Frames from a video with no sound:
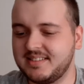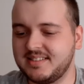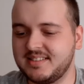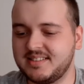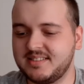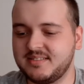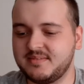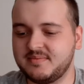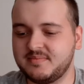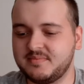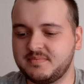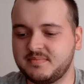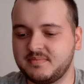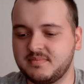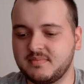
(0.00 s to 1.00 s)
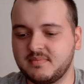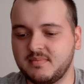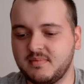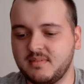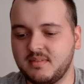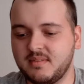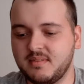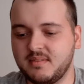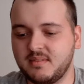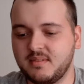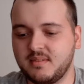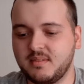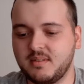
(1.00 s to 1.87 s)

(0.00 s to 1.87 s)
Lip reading: (silence)